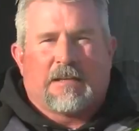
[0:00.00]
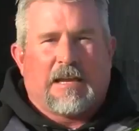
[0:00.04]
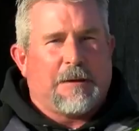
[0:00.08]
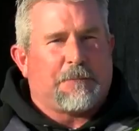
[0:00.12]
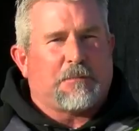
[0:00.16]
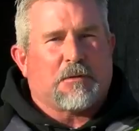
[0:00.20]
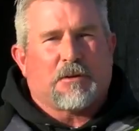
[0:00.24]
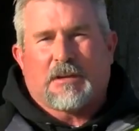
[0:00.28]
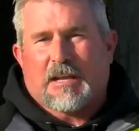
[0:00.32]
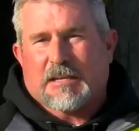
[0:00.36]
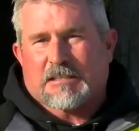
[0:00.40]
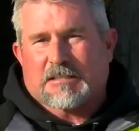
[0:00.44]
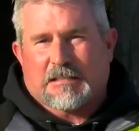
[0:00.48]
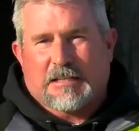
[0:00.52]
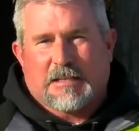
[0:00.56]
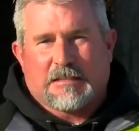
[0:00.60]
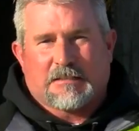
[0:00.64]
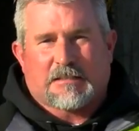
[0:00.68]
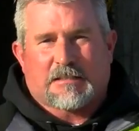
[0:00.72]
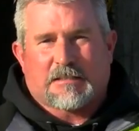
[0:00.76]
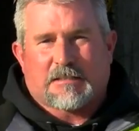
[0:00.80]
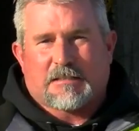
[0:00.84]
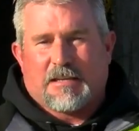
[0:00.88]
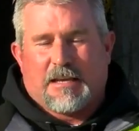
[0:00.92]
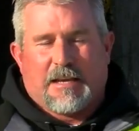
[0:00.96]
keep your
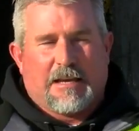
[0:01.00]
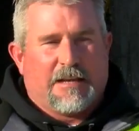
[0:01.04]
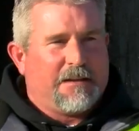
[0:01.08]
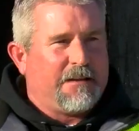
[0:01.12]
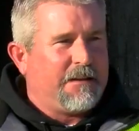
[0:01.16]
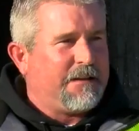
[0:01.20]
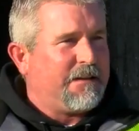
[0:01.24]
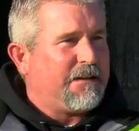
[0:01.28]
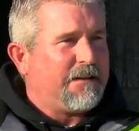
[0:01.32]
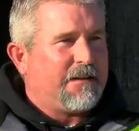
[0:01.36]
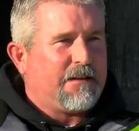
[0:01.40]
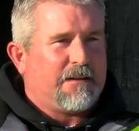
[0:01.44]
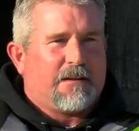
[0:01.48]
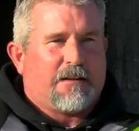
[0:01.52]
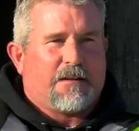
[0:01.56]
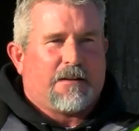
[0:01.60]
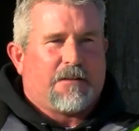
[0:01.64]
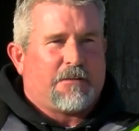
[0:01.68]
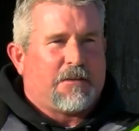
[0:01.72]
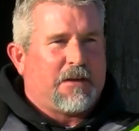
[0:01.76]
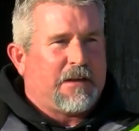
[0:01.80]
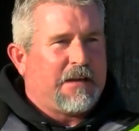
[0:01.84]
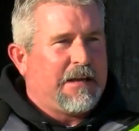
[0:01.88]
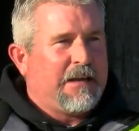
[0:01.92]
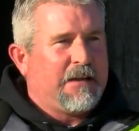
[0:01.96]
distance and the